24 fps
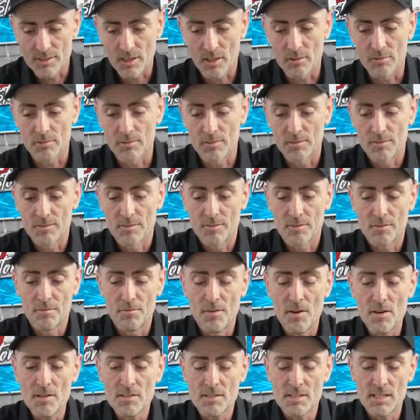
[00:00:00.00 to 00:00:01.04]
So the
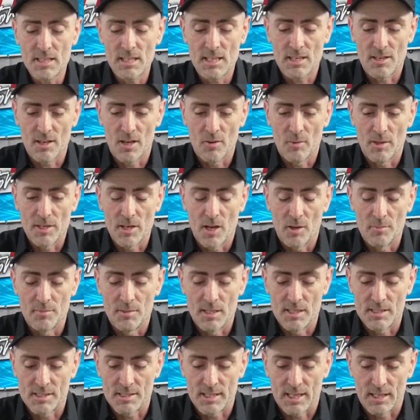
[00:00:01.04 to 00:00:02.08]
first thing you do when you
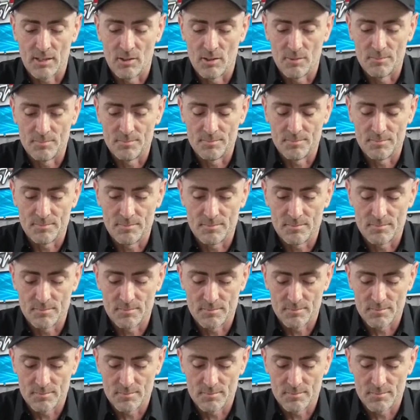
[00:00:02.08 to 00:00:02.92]
open this thing up,